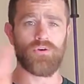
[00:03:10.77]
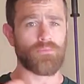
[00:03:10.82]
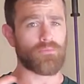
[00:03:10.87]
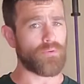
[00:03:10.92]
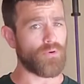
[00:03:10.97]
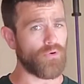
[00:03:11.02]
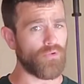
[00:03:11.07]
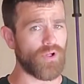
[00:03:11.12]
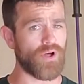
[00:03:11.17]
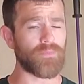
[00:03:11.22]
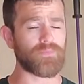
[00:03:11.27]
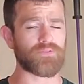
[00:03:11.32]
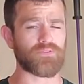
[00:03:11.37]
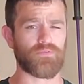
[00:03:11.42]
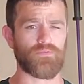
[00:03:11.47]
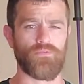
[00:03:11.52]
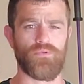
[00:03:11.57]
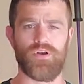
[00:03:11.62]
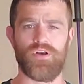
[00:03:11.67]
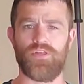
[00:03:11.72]
Pull-ups
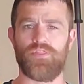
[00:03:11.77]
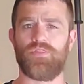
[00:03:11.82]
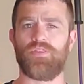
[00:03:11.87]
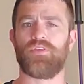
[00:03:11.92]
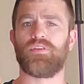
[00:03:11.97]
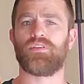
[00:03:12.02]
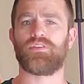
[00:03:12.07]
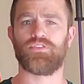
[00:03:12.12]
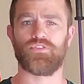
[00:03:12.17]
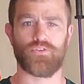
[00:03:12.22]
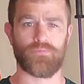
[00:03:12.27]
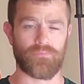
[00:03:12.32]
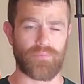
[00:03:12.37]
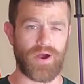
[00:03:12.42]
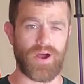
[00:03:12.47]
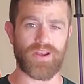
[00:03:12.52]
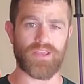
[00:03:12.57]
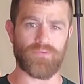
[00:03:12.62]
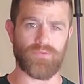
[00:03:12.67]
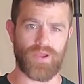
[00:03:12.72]
with your
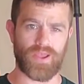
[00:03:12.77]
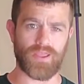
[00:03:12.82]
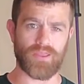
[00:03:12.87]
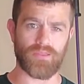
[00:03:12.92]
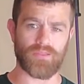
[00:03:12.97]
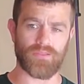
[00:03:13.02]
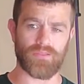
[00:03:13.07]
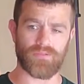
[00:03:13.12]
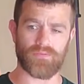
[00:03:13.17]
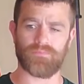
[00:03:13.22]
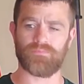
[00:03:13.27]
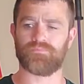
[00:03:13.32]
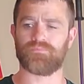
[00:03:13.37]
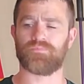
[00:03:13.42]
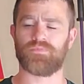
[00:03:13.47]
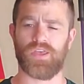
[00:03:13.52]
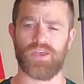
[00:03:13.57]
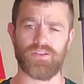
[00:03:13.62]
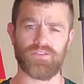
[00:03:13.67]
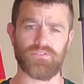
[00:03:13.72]
body weight,
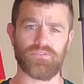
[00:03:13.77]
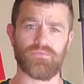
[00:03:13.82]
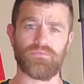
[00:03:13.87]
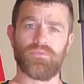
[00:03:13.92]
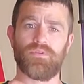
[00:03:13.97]
okay?